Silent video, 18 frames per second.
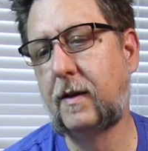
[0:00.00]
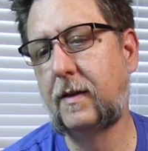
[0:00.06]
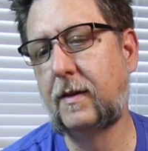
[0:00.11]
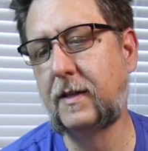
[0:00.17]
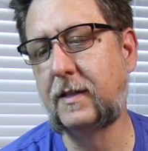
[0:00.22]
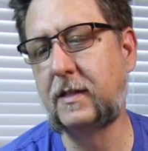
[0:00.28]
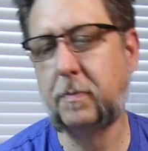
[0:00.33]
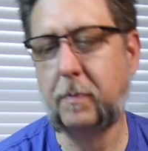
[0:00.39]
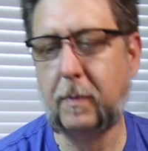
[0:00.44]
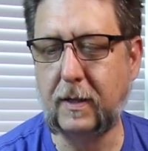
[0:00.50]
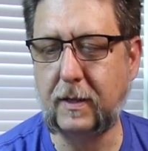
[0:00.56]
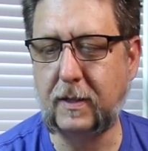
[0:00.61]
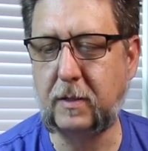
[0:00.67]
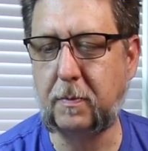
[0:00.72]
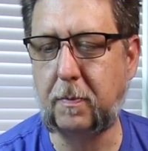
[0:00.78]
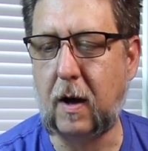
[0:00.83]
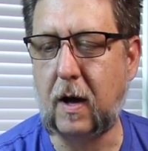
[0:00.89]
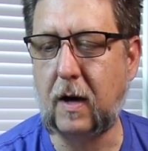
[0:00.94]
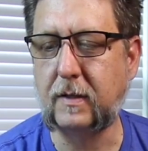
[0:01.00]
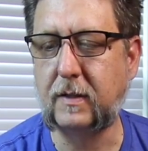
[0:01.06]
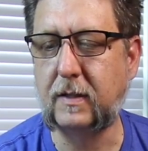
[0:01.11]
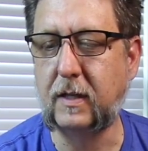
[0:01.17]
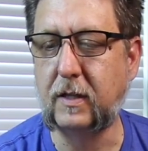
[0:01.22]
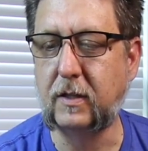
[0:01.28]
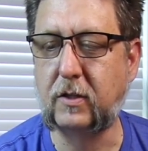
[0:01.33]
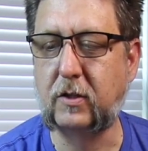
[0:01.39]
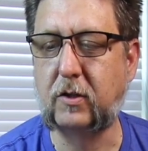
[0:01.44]
This month's box
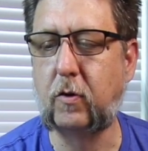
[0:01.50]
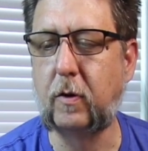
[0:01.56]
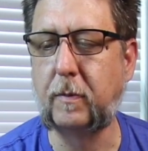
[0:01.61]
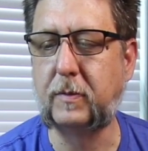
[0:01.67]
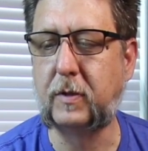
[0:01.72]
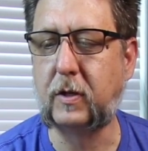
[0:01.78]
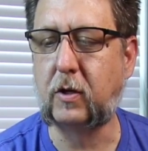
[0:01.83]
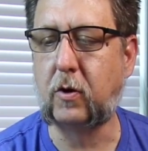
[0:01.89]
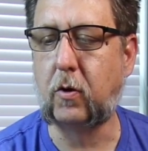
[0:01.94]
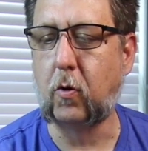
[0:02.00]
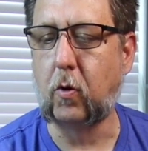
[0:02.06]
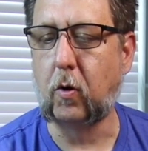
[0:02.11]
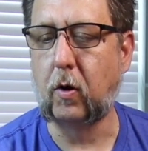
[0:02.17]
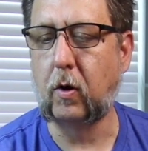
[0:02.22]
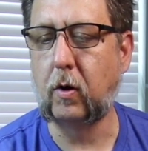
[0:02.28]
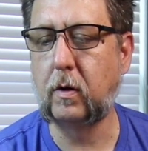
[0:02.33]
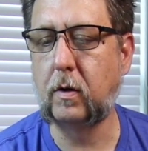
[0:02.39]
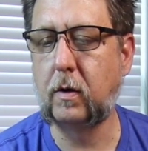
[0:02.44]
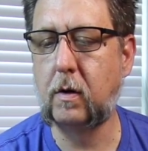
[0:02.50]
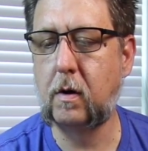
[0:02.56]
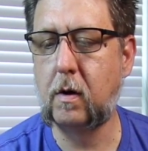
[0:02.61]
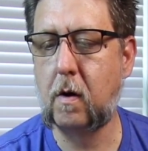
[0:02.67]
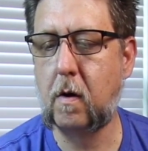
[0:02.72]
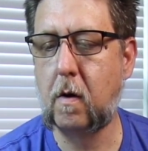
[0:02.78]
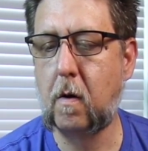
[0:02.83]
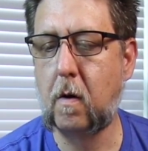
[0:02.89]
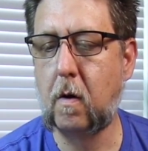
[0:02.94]
is Cryptocore.
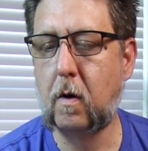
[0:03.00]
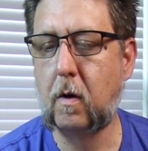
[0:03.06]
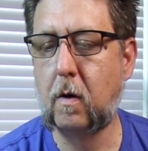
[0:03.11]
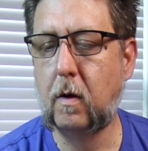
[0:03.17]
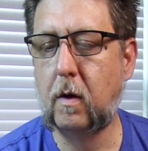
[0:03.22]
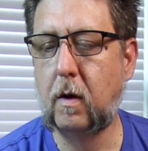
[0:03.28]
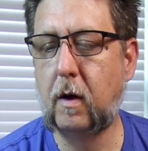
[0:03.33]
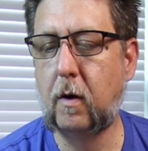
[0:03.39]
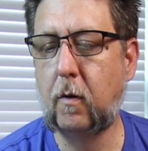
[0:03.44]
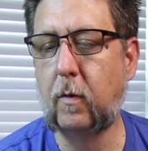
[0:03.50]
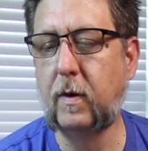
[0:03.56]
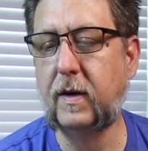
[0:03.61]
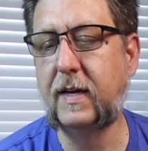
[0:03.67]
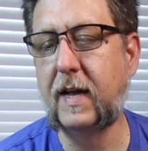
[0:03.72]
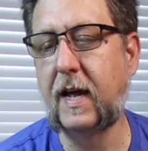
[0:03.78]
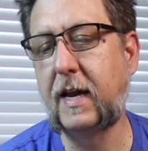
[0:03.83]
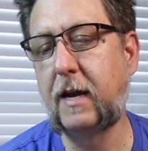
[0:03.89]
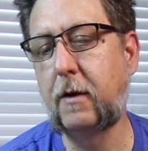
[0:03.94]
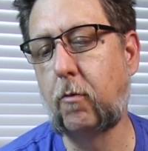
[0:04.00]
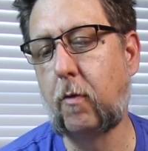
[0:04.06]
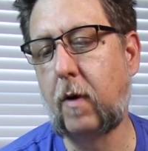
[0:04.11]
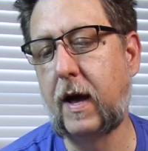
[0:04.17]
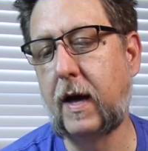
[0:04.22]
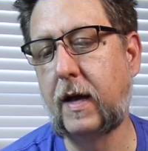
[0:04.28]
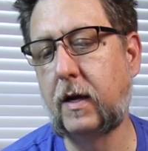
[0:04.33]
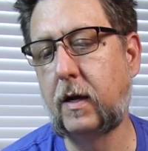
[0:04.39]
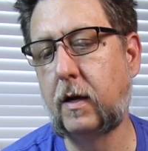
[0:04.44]
Wendetti
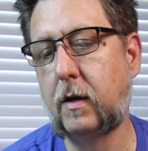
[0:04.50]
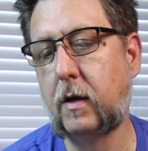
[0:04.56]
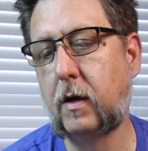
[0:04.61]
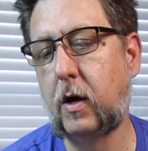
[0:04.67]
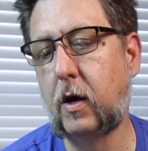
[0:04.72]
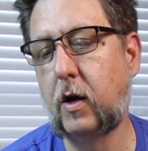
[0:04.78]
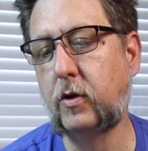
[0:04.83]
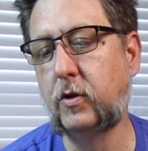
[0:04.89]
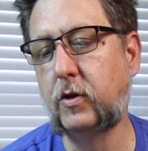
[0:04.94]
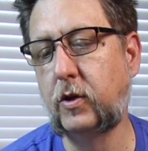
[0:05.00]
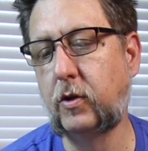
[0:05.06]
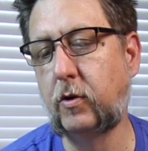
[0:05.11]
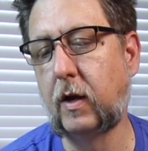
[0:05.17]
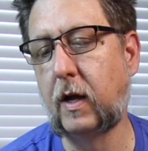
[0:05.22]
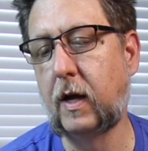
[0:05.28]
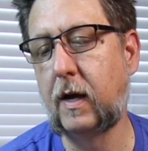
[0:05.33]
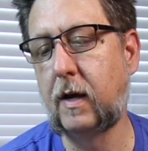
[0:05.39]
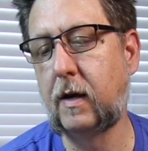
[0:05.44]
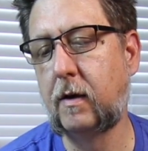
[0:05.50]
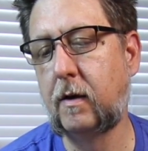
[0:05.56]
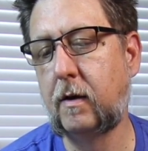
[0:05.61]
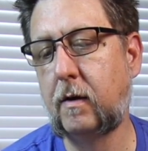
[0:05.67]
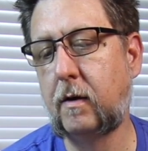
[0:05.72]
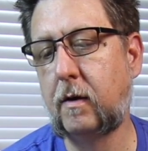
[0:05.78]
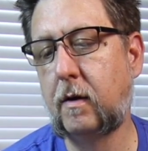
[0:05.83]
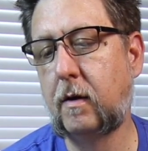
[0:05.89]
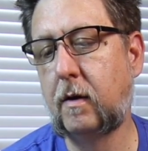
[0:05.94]
Red, Undula,
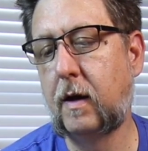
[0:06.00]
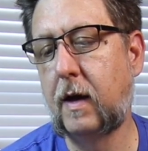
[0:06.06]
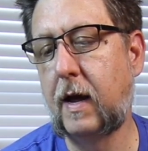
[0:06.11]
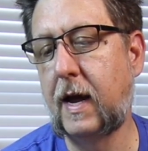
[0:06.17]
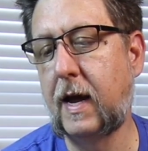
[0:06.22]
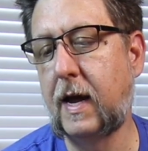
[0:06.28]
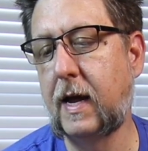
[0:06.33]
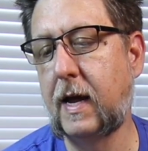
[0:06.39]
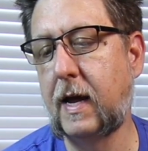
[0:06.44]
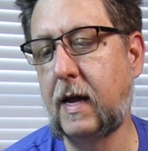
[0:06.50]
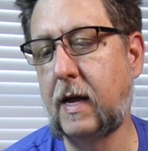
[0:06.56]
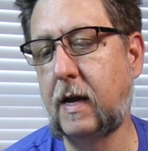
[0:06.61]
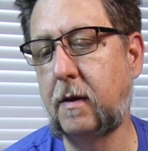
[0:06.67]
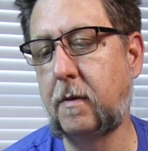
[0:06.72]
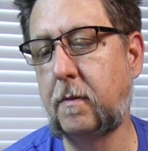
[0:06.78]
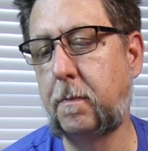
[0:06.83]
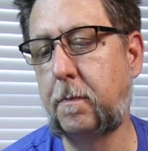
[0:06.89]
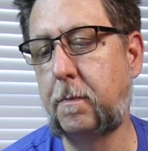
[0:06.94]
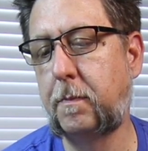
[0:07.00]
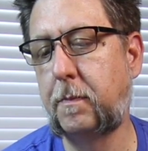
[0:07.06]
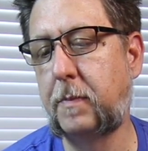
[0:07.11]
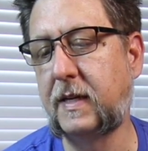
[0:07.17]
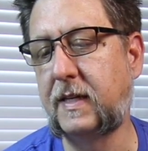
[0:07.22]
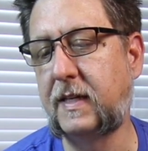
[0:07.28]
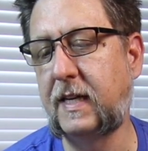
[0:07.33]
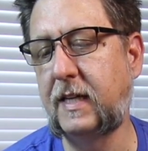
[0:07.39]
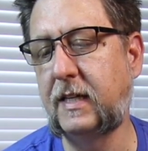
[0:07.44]
and
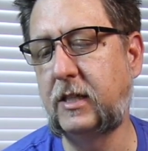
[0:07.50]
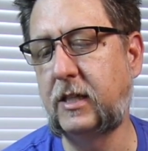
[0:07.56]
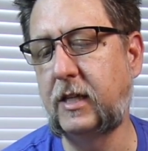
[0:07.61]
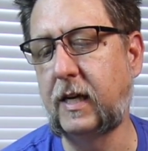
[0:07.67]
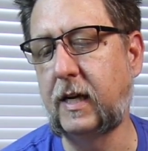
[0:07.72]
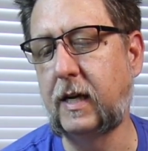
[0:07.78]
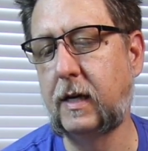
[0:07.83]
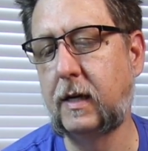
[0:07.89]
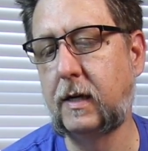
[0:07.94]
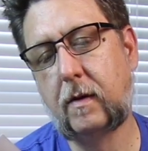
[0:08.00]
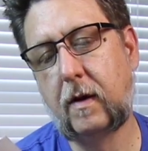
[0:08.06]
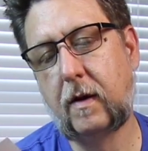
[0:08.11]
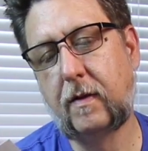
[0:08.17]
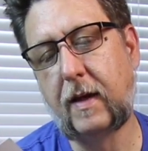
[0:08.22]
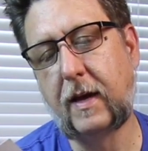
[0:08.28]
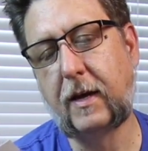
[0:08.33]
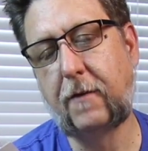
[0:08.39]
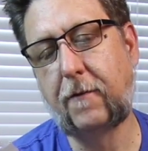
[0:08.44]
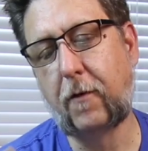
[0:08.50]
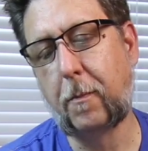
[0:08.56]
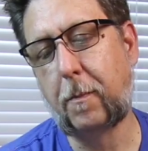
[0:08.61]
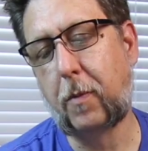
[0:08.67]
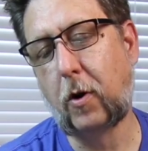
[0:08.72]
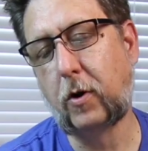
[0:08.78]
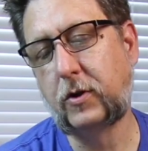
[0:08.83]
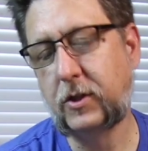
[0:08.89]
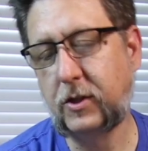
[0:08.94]
Petici. Thank you for
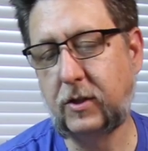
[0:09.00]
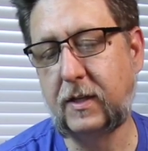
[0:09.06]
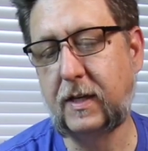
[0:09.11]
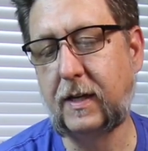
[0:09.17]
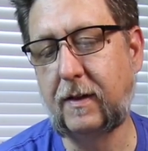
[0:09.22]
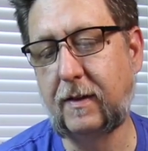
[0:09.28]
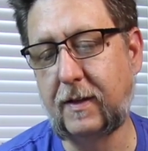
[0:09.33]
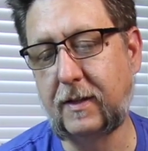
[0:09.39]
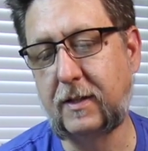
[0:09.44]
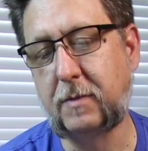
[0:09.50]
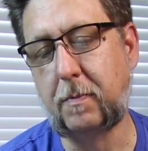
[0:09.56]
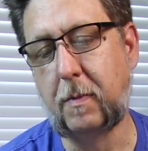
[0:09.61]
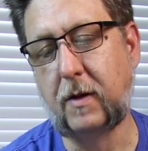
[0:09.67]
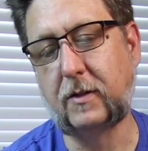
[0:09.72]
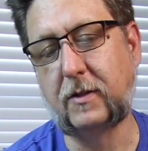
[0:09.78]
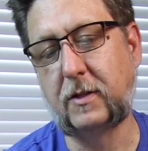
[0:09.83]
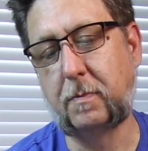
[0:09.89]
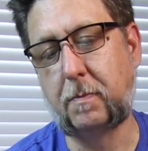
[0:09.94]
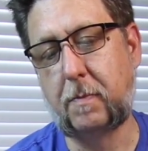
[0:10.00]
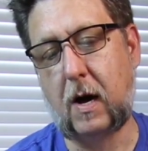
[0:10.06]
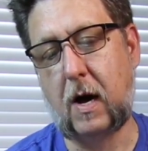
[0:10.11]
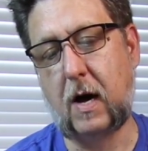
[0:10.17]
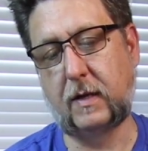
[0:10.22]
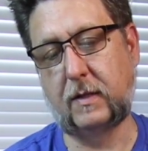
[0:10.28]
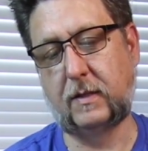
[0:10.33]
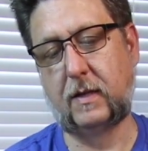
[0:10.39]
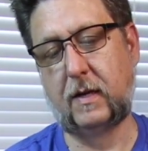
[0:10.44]
purchasing this month's
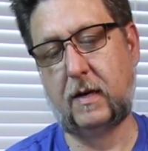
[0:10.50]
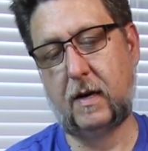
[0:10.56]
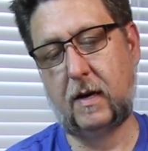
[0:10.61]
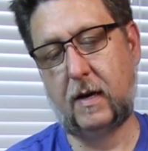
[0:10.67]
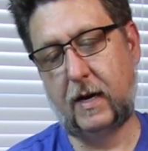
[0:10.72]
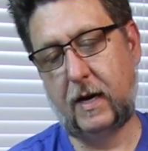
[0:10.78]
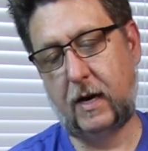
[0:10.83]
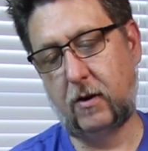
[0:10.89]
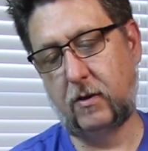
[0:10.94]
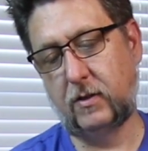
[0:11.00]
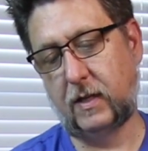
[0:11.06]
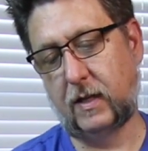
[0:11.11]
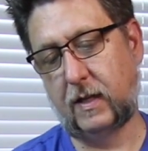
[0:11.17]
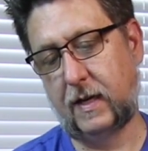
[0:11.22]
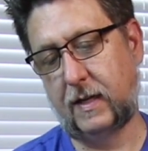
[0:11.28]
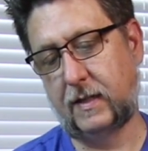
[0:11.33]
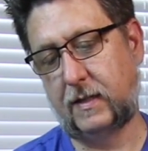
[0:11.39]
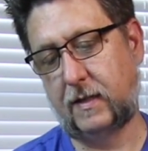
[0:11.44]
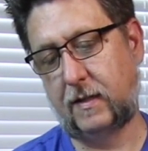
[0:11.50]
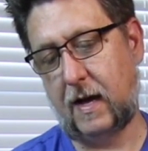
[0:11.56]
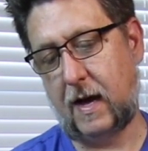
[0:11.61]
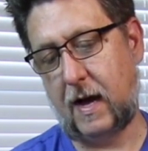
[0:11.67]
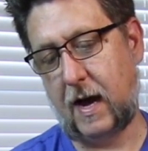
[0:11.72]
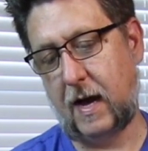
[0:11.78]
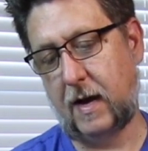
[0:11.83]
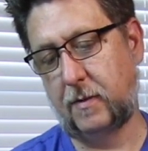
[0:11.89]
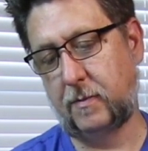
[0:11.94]
box. Here's a list of the
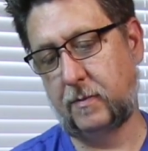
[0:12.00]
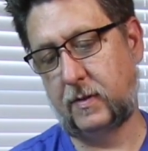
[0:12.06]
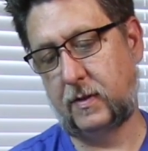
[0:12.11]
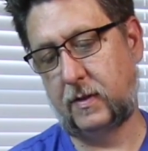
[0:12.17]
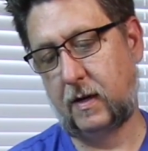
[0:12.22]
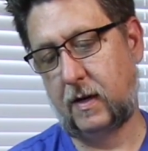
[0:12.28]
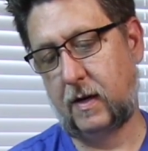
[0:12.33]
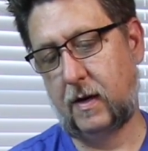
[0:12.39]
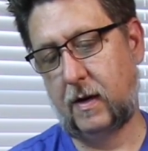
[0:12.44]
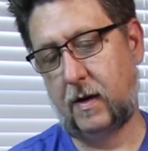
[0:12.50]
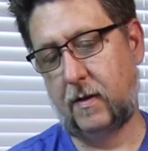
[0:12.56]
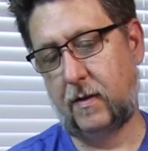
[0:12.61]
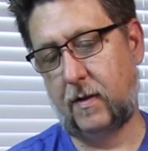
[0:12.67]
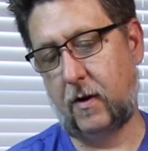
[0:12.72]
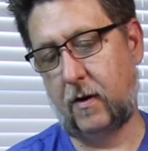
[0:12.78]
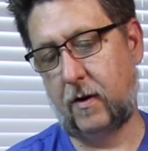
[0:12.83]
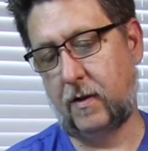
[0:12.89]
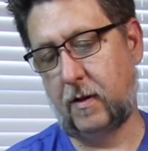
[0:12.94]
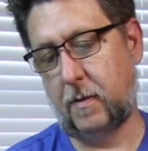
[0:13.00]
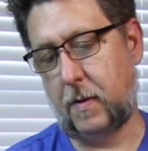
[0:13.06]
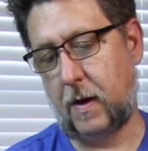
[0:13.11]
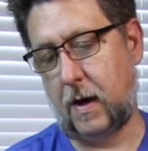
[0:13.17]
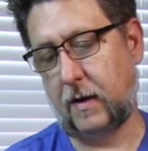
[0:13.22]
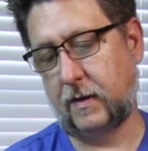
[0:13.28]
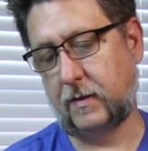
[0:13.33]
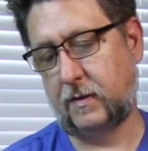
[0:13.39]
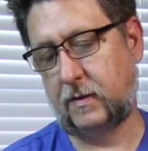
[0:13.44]
items that are in the
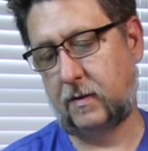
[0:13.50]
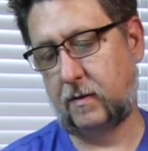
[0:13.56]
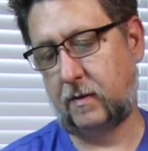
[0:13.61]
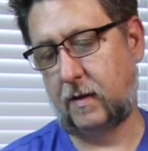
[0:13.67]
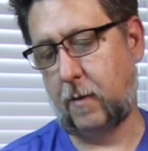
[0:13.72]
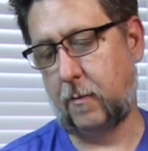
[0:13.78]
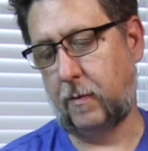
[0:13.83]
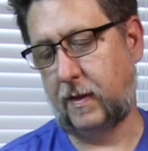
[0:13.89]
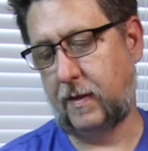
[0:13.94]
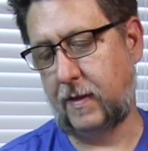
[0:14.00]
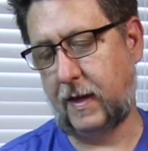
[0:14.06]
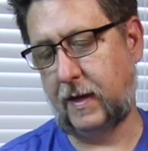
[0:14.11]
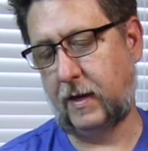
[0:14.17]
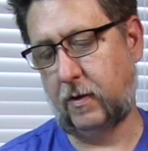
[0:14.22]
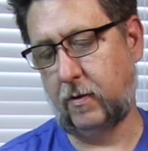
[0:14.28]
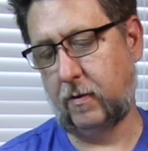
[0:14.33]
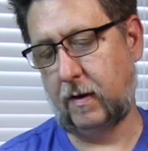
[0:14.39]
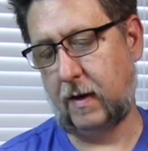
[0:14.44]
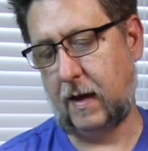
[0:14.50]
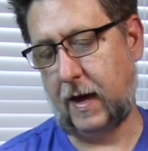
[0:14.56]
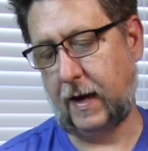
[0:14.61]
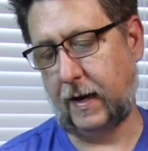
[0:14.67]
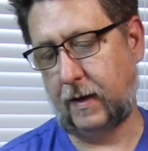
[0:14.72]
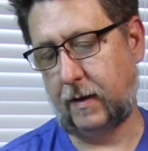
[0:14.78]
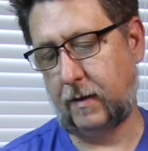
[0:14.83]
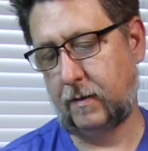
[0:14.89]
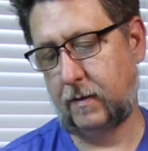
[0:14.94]
box that we think you'll like.